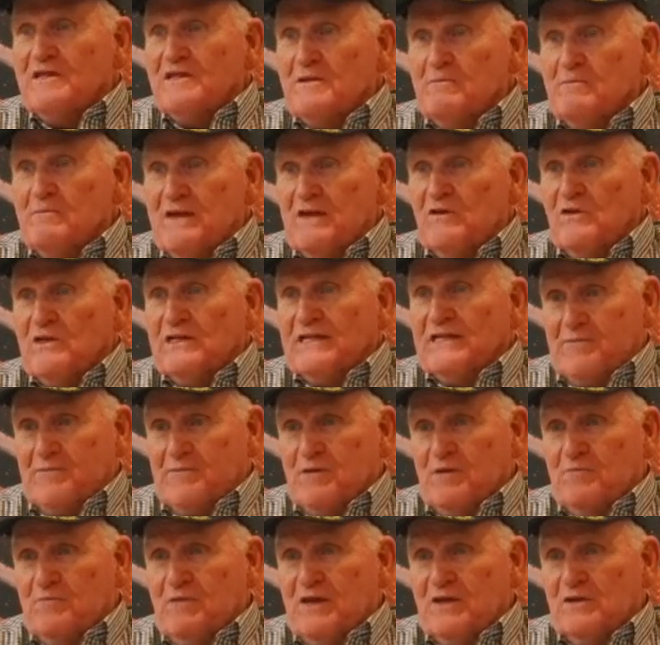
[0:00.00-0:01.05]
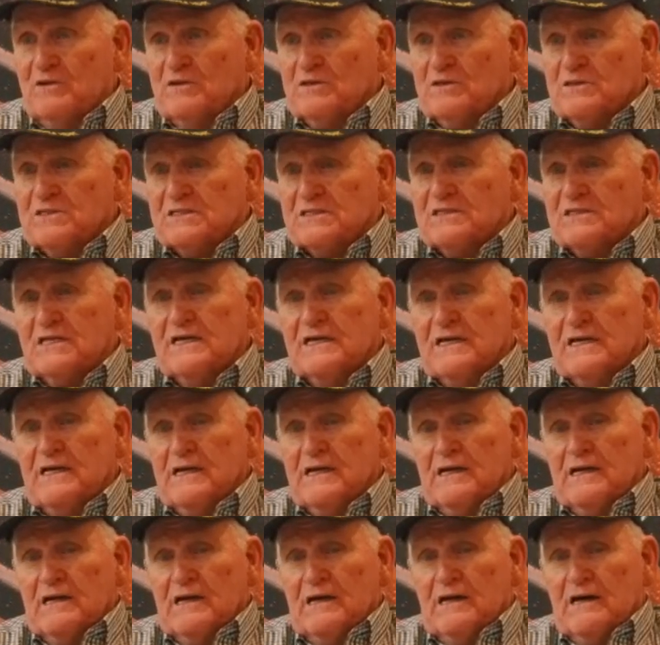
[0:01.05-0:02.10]
the mill, in Emmons Mills, and
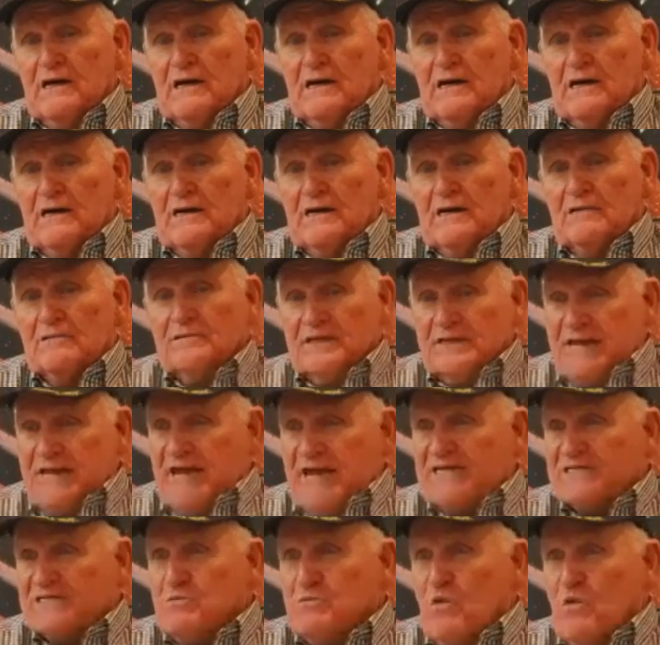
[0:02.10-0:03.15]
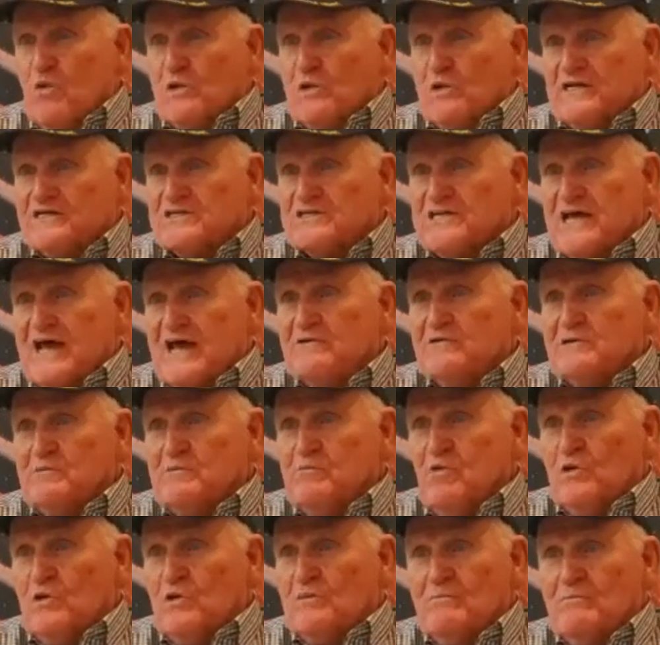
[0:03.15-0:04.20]
the next morning, Saturday
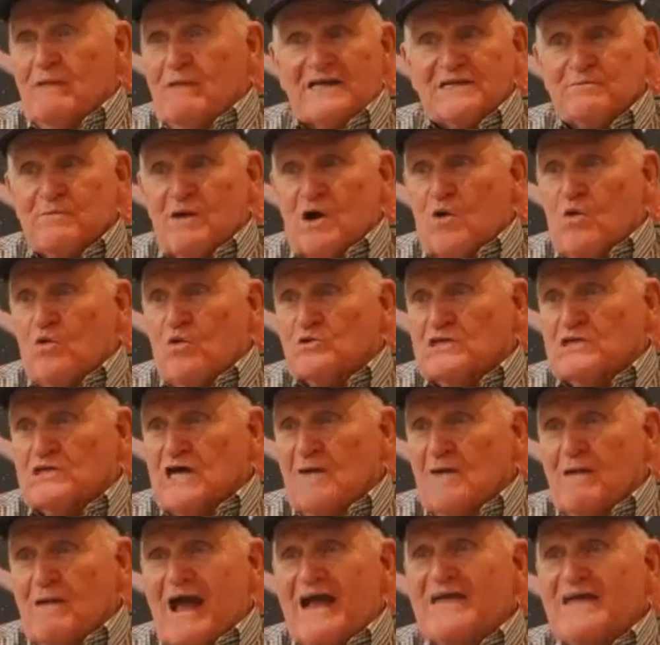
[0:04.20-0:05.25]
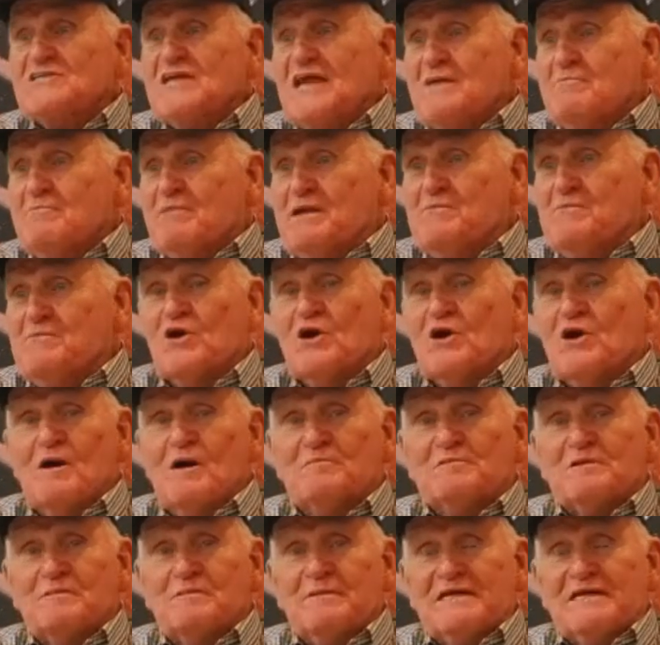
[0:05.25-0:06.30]
morning, back to my old job. I actually had people come
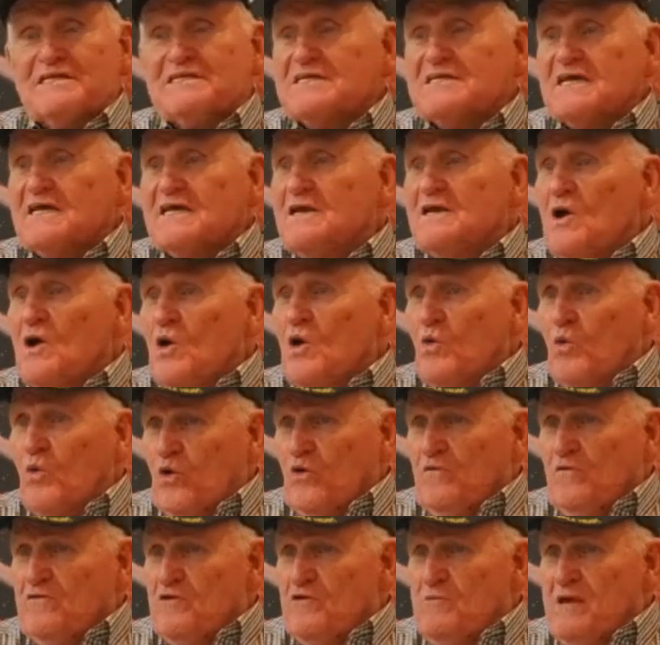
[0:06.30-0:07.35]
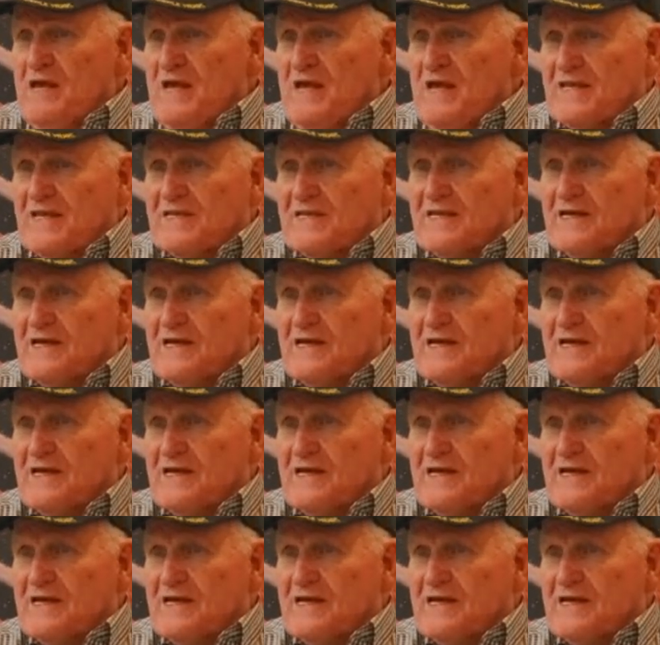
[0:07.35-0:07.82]
up to me and said, "Where have you been?"